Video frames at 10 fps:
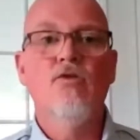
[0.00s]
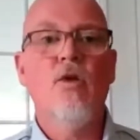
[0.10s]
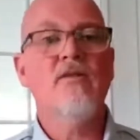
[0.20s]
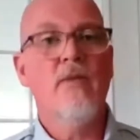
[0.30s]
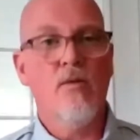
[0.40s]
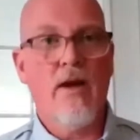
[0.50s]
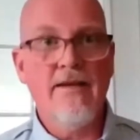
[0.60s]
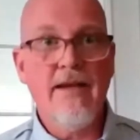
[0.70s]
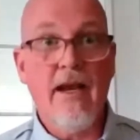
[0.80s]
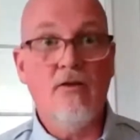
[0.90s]
Trust me when
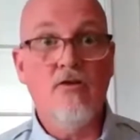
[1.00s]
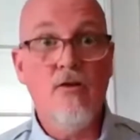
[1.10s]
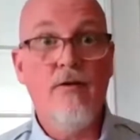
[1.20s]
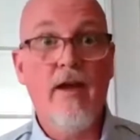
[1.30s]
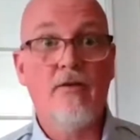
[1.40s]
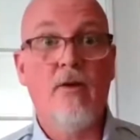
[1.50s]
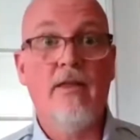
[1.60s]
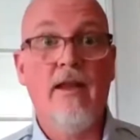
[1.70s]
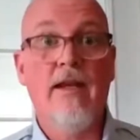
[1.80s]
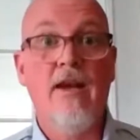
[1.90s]
I say two-factor
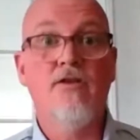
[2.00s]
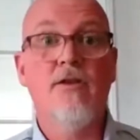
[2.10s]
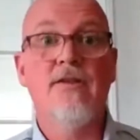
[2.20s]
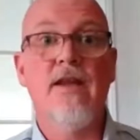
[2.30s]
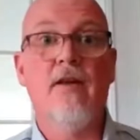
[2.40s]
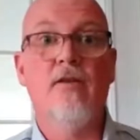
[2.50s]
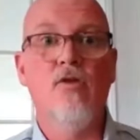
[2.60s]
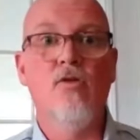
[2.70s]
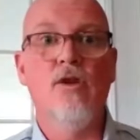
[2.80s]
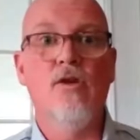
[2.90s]
authentication is not
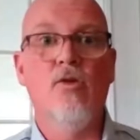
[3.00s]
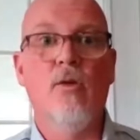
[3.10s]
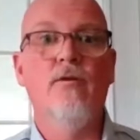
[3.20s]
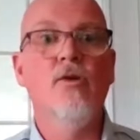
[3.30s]
new to you.